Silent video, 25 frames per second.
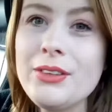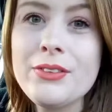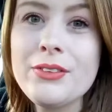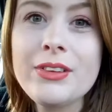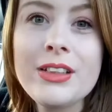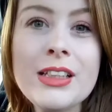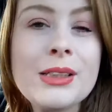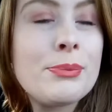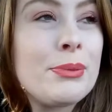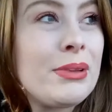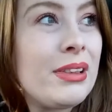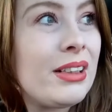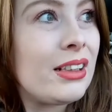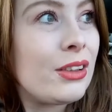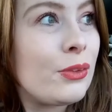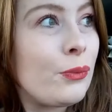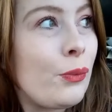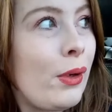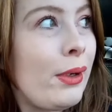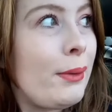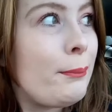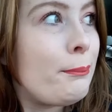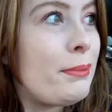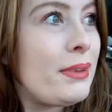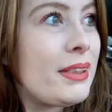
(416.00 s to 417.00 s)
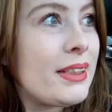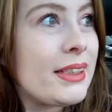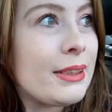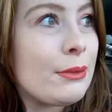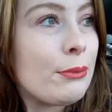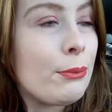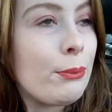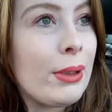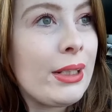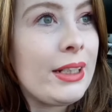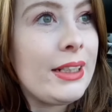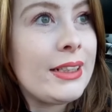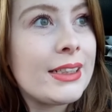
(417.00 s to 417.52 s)
it's been quite busy. We
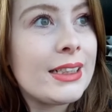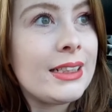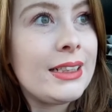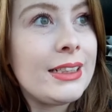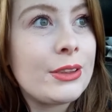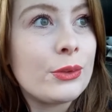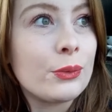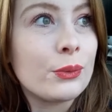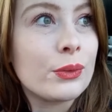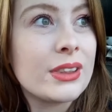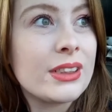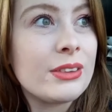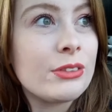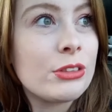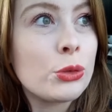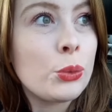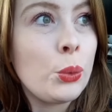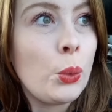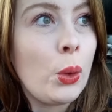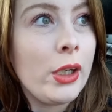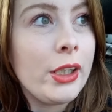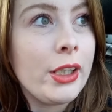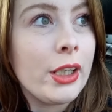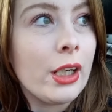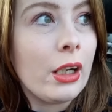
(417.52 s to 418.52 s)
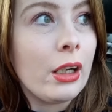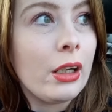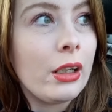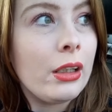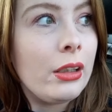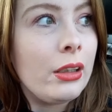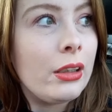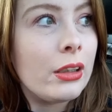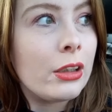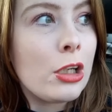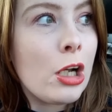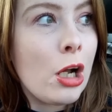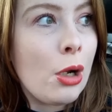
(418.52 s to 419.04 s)
went into Lidl's and it was quiet.
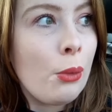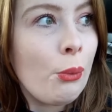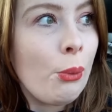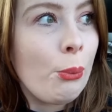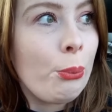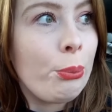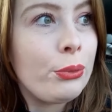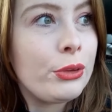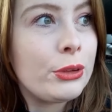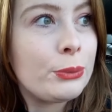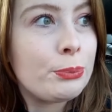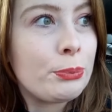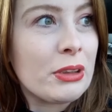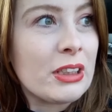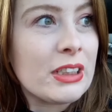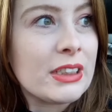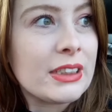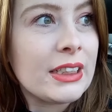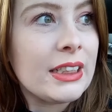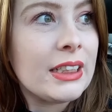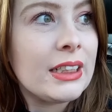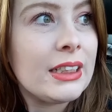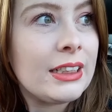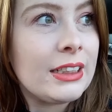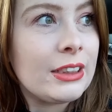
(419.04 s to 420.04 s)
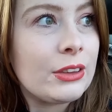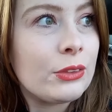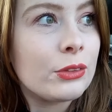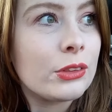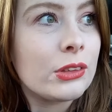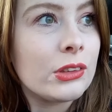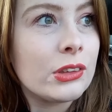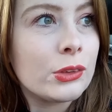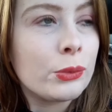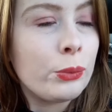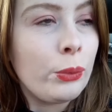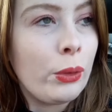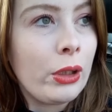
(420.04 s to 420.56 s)
Co-op was busy and Lidl's
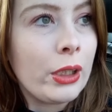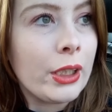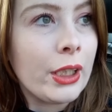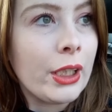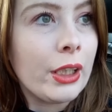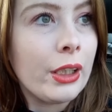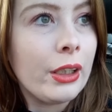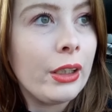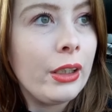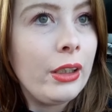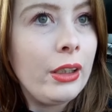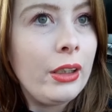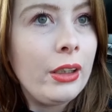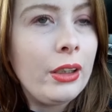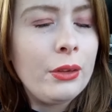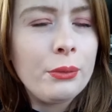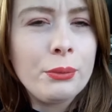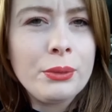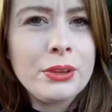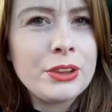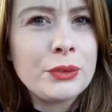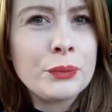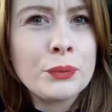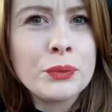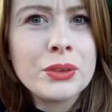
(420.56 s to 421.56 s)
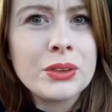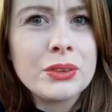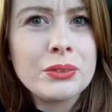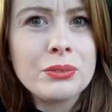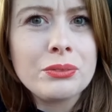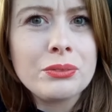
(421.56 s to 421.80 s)
was quiet, which was